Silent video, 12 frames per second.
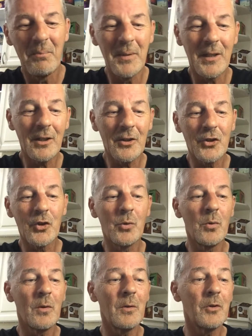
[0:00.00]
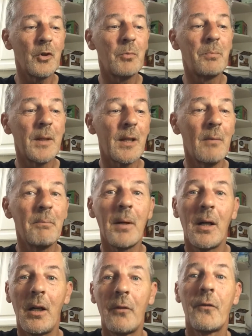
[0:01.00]
because you become
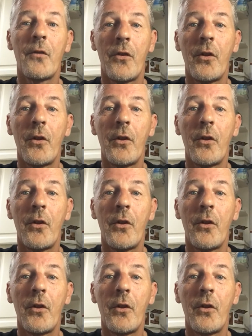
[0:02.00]
part of